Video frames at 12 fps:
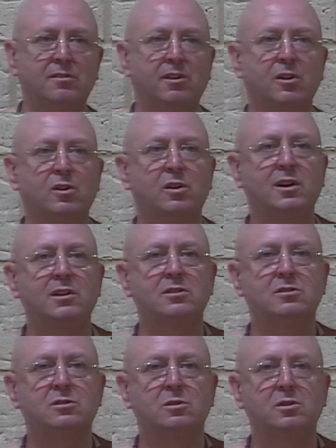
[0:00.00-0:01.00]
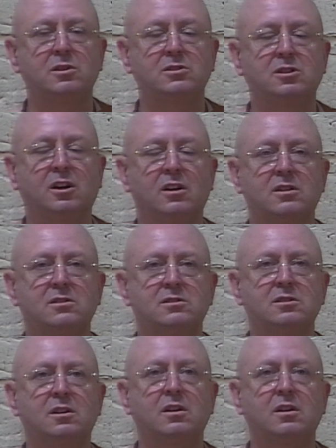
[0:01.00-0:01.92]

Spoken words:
They got into these jhanas.